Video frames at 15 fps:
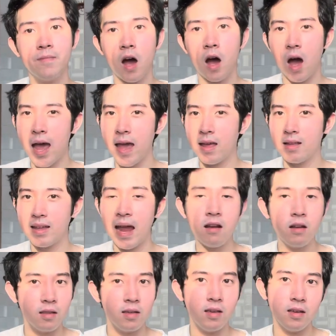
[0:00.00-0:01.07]
I
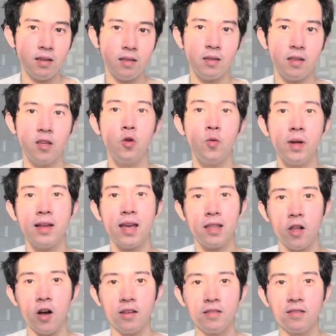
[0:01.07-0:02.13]
guarantee you will get
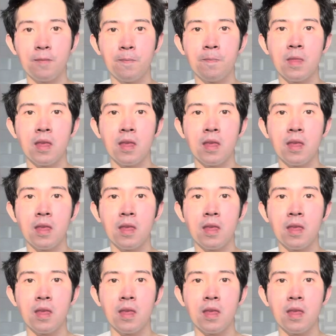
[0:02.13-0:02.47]
lost.